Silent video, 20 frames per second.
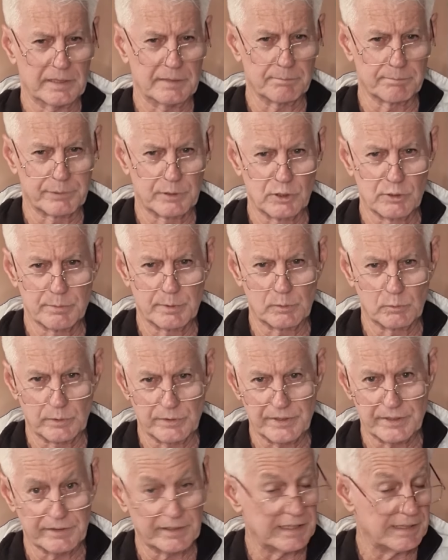improvement
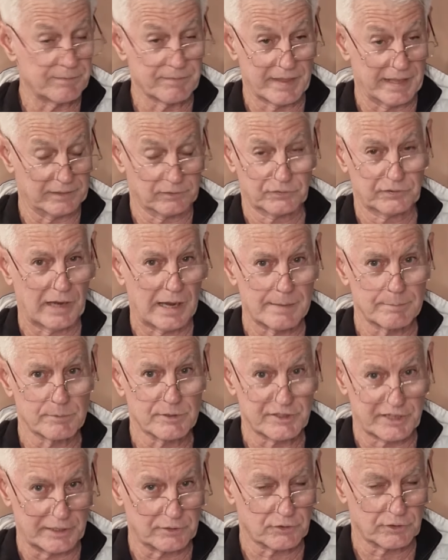within even that same
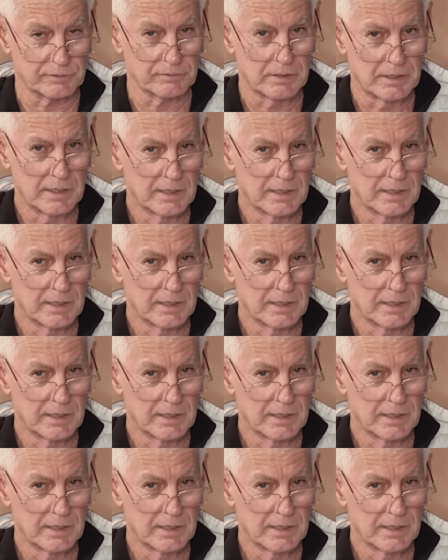session.